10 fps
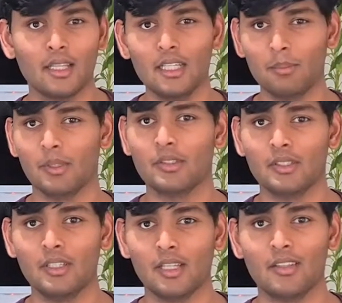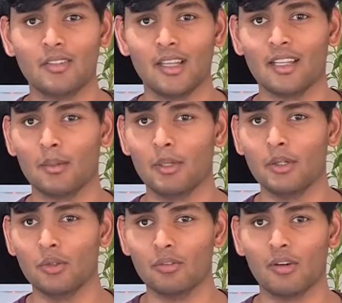30% is taking a bit
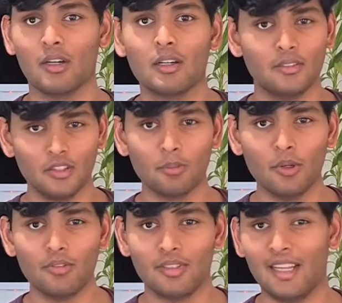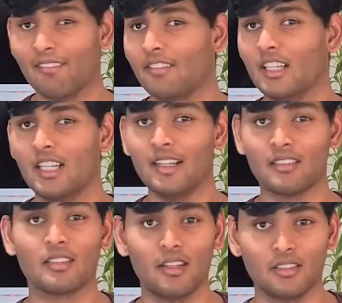too far. This move definitely
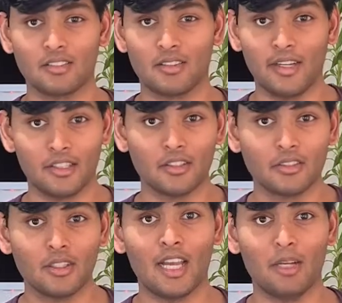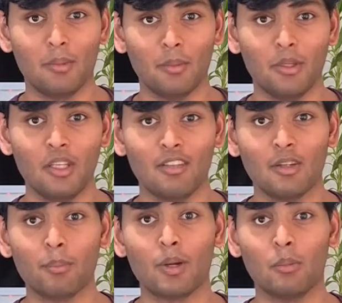discourages traders and maybe
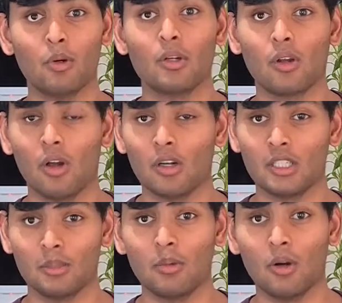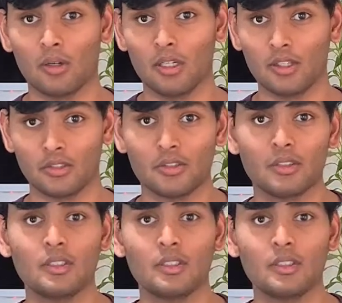even promote long-term hodlers.